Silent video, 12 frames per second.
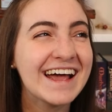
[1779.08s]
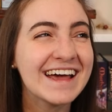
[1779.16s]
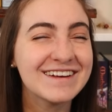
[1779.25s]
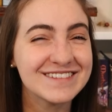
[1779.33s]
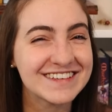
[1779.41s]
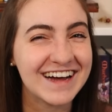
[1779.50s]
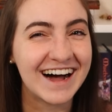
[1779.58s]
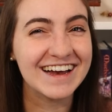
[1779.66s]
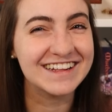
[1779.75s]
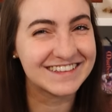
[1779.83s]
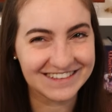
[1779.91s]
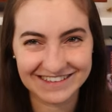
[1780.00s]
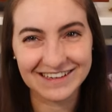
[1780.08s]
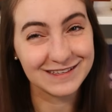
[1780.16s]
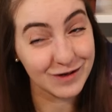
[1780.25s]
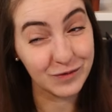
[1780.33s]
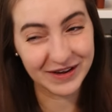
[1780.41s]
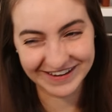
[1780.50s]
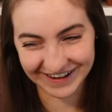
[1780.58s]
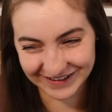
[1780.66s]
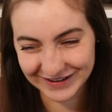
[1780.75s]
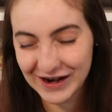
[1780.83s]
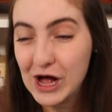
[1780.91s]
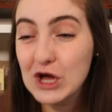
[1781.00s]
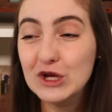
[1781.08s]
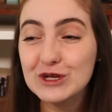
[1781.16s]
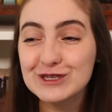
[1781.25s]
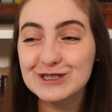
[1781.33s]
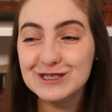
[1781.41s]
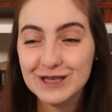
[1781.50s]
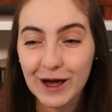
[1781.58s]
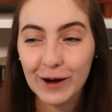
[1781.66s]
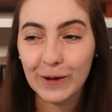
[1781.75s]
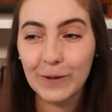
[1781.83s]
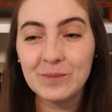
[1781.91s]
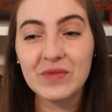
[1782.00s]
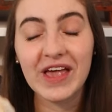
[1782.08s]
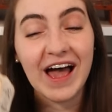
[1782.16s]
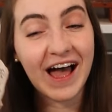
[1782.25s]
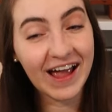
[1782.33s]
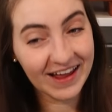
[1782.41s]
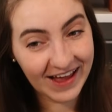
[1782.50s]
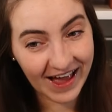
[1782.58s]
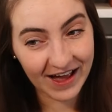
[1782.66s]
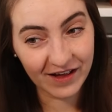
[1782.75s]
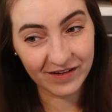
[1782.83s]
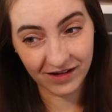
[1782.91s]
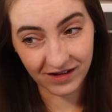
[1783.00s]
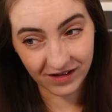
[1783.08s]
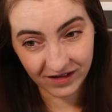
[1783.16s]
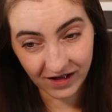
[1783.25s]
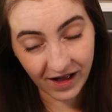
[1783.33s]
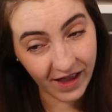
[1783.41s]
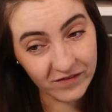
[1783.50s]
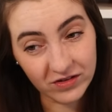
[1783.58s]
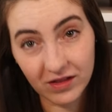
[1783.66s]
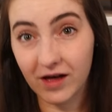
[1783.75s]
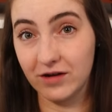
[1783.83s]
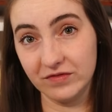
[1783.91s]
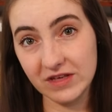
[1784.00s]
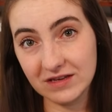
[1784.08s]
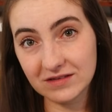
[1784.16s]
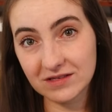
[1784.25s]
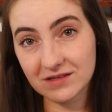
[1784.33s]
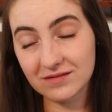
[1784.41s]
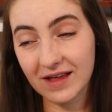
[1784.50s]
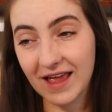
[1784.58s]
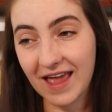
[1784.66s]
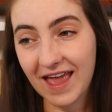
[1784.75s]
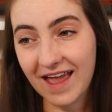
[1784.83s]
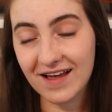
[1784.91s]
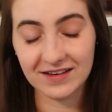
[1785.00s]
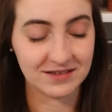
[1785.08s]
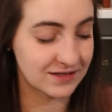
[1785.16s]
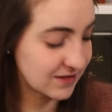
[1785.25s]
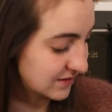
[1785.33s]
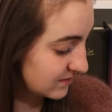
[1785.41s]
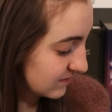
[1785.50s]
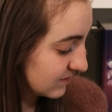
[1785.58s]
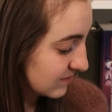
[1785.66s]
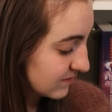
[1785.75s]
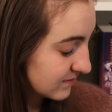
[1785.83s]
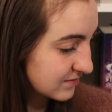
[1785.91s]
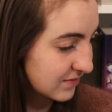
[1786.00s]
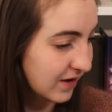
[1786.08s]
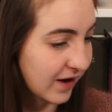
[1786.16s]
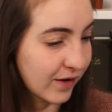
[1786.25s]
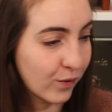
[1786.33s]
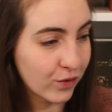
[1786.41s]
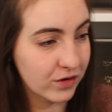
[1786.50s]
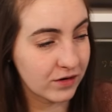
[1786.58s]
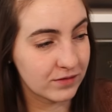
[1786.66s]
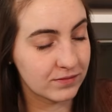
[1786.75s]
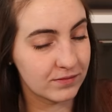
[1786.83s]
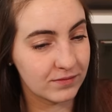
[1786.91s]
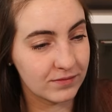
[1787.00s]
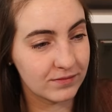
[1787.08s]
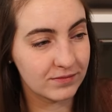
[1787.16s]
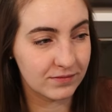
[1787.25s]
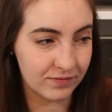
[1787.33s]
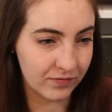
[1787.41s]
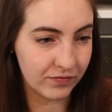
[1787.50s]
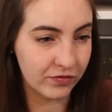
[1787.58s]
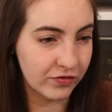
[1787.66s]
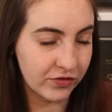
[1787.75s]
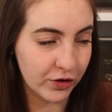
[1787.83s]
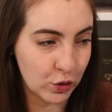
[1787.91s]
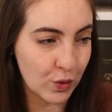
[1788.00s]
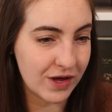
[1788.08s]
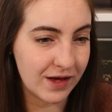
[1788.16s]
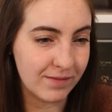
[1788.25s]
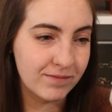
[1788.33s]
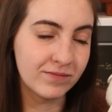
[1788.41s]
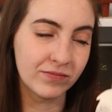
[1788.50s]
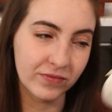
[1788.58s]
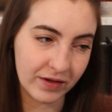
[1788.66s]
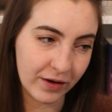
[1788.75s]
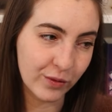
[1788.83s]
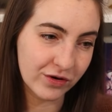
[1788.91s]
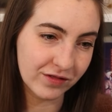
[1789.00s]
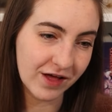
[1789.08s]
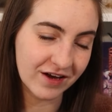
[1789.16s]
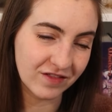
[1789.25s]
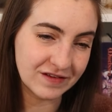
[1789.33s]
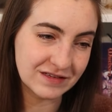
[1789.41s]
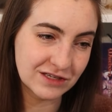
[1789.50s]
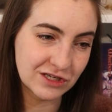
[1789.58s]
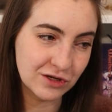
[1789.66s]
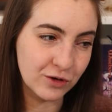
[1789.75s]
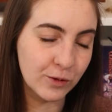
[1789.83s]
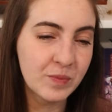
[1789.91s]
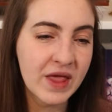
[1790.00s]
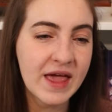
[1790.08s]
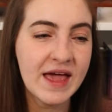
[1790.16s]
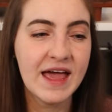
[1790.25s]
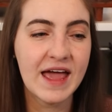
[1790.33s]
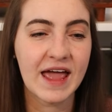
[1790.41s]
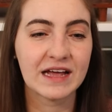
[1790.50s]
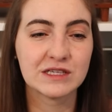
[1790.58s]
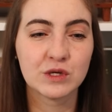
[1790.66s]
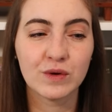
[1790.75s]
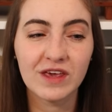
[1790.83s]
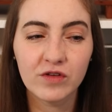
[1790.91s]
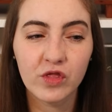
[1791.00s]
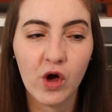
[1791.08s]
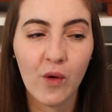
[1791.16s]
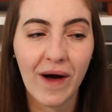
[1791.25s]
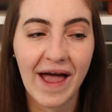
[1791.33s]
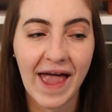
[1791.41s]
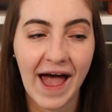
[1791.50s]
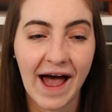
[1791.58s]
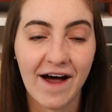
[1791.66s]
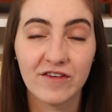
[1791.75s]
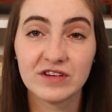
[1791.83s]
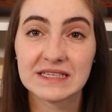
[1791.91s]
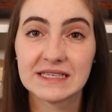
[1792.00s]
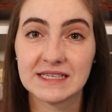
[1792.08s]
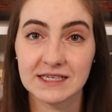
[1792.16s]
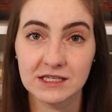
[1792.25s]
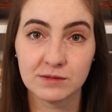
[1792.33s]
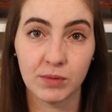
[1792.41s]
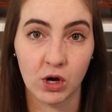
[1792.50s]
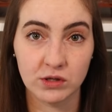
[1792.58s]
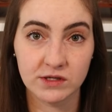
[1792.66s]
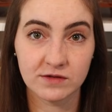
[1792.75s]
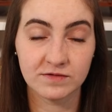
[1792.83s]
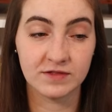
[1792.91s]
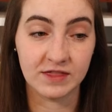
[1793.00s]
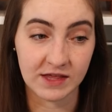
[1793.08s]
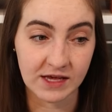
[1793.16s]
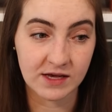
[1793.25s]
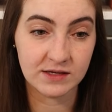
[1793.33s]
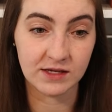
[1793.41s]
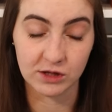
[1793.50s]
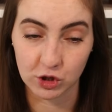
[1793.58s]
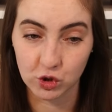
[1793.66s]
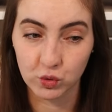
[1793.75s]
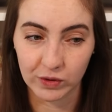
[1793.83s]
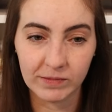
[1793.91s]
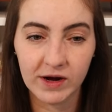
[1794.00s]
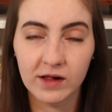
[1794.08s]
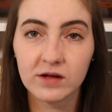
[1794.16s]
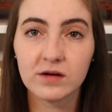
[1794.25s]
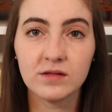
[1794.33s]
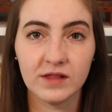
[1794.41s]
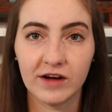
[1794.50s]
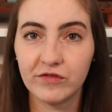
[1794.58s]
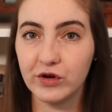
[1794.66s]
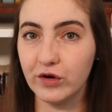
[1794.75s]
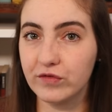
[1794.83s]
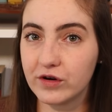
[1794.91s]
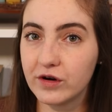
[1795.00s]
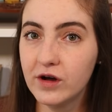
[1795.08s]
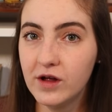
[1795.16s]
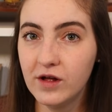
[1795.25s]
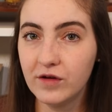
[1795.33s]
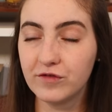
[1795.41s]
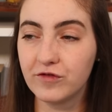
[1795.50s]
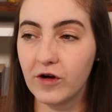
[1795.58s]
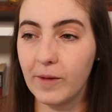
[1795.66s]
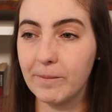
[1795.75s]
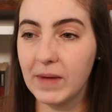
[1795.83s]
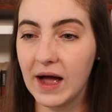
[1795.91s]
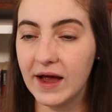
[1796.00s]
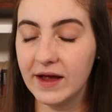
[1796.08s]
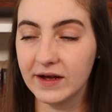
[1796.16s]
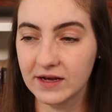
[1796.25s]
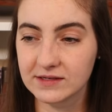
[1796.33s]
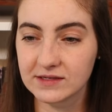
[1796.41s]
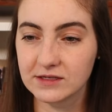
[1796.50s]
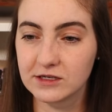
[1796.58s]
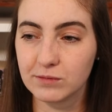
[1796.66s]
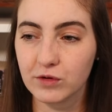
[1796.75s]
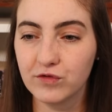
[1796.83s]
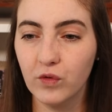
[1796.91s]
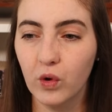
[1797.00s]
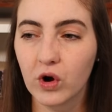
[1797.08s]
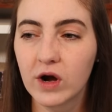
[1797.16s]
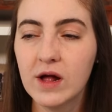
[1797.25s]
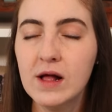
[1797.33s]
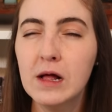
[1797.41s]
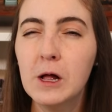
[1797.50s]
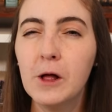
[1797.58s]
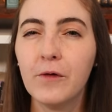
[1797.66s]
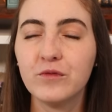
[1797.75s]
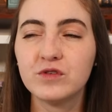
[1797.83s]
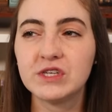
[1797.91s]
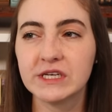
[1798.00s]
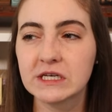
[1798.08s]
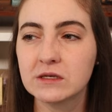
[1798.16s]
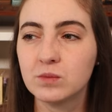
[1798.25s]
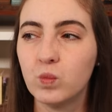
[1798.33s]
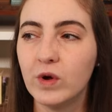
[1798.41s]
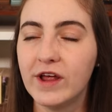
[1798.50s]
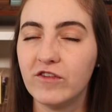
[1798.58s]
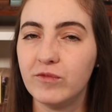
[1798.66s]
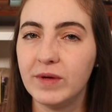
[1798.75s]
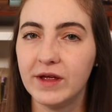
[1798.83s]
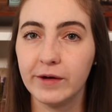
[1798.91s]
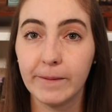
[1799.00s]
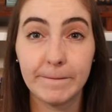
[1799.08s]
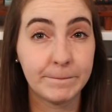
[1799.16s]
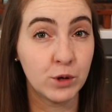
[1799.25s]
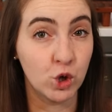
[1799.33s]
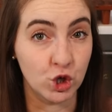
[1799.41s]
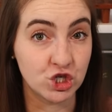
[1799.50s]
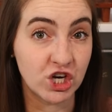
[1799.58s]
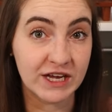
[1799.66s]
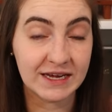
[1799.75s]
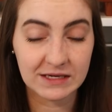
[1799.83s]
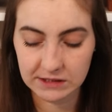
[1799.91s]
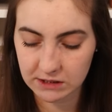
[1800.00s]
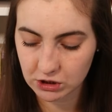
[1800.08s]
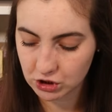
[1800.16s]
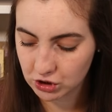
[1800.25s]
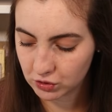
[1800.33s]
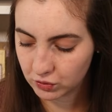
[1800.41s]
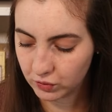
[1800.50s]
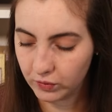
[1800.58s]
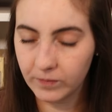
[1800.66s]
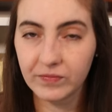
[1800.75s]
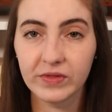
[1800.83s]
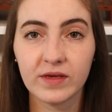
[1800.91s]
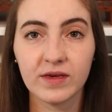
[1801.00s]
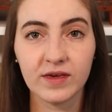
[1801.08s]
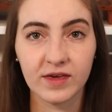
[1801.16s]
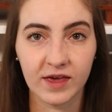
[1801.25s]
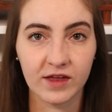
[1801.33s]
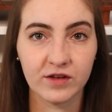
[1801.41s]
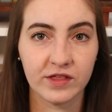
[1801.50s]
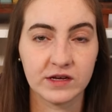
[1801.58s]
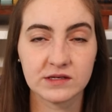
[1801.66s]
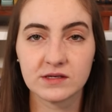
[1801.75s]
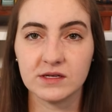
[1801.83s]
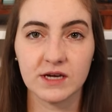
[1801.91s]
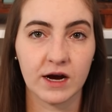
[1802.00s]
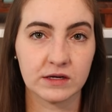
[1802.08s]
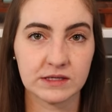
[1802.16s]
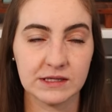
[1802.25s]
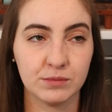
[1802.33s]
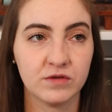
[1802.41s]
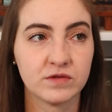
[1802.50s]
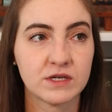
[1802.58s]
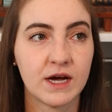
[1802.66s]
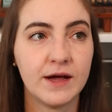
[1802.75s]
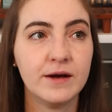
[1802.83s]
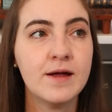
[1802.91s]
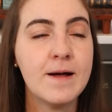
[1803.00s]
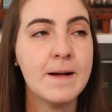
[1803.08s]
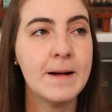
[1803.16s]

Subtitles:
And it was not. It's a wheat color. So I have a lot of these, and I ordered the cream. I ordered a lot of these too. And so even though I have 6 balls of these, like the cream color, left over from my Augustins number 4, 6 would have been pushing it to get this entire slipover done